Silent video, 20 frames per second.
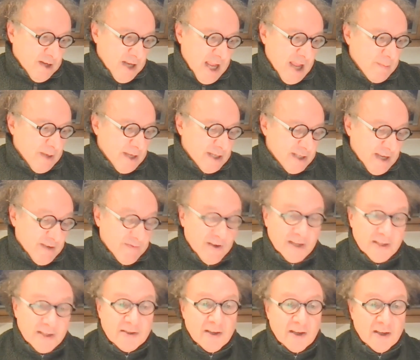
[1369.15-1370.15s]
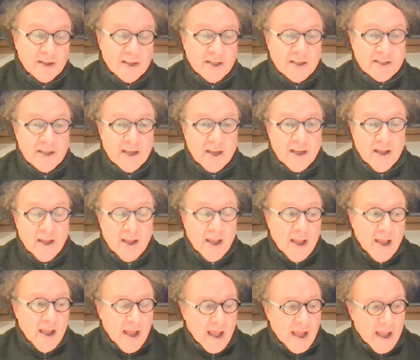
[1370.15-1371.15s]
MECFS studies
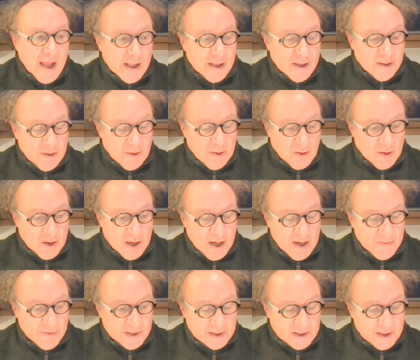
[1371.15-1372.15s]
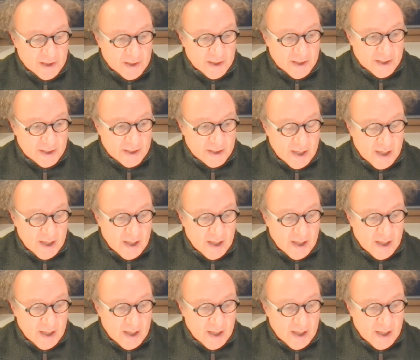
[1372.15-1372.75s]
and long COVID studies,